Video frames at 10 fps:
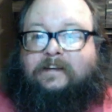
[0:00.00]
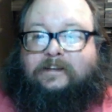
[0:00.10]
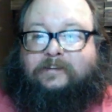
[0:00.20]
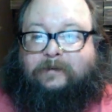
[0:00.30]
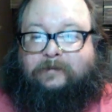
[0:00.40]

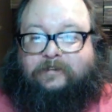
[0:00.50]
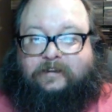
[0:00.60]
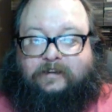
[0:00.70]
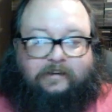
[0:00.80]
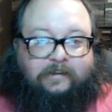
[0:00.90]
that was
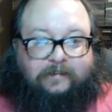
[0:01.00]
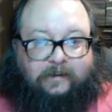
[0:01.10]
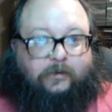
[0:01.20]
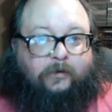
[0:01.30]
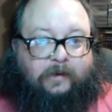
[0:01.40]
in a
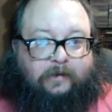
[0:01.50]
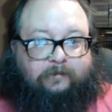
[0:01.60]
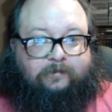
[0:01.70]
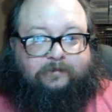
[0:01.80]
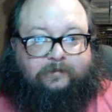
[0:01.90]
Nintendo game.
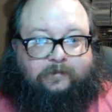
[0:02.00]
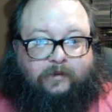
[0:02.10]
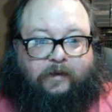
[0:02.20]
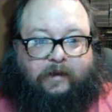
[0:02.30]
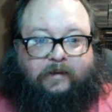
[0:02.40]

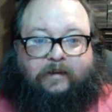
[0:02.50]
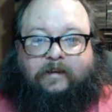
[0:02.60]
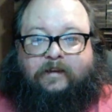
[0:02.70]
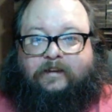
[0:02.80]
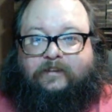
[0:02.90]
Okay?
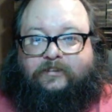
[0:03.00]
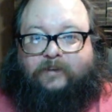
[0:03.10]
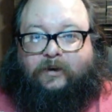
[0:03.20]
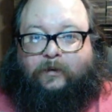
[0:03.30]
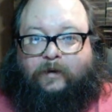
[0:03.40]

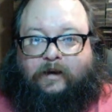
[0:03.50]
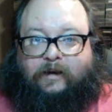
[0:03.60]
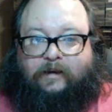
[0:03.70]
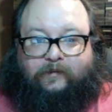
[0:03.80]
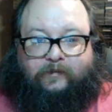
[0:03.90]

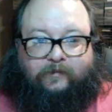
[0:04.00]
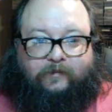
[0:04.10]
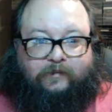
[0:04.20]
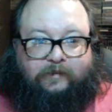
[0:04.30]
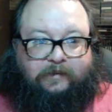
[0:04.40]
So
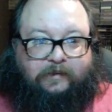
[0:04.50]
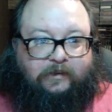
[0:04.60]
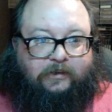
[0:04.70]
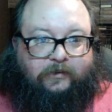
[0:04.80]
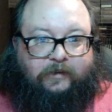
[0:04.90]
let me
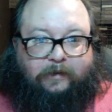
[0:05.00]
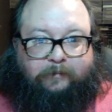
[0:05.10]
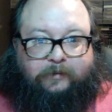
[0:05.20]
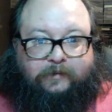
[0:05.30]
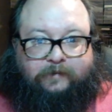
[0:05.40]
cue it up.
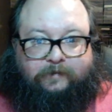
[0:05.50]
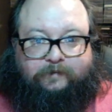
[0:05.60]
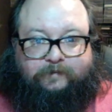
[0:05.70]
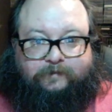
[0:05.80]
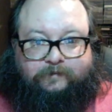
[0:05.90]

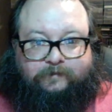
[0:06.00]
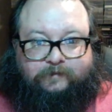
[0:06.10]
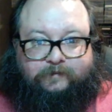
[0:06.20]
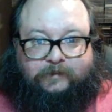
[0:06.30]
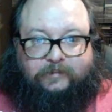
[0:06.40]

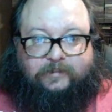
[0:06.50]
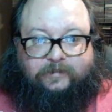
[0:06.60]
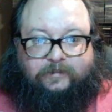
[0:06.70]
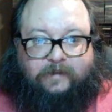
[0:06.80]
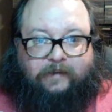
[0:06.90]
This is
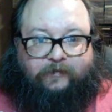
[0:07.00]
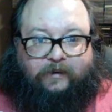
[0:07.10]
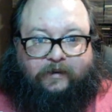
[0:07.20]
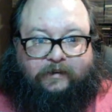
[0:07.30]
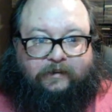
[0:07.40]
my
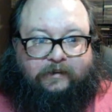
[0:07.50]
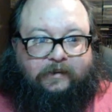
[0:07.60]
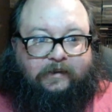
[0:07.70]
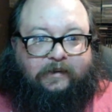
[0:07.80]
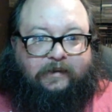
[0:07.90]
run
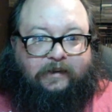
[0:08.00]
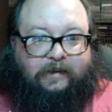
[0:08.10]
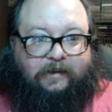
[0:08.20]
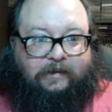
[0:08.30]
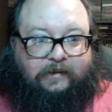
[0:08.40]

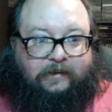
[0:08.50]
in